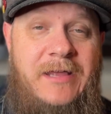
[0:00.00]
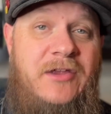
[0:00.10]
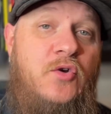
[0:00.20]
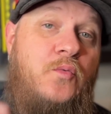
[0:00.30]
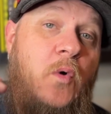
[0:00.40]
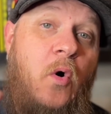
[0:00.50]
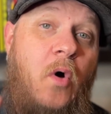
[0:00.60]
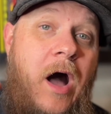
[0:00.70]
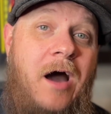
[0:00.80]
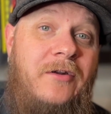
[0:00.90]
that you
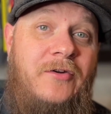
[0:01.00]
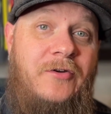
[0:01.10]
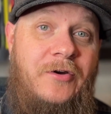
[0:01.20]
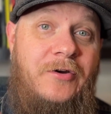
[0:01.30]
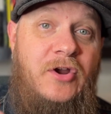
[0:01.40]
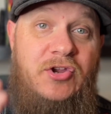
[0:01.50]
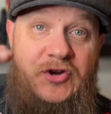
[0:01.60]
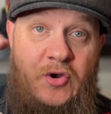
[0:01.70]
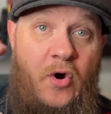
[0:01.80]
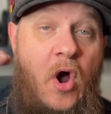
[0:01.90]
roll under
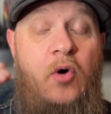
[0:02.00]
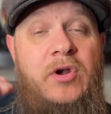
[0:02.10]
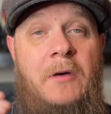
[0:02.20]
your own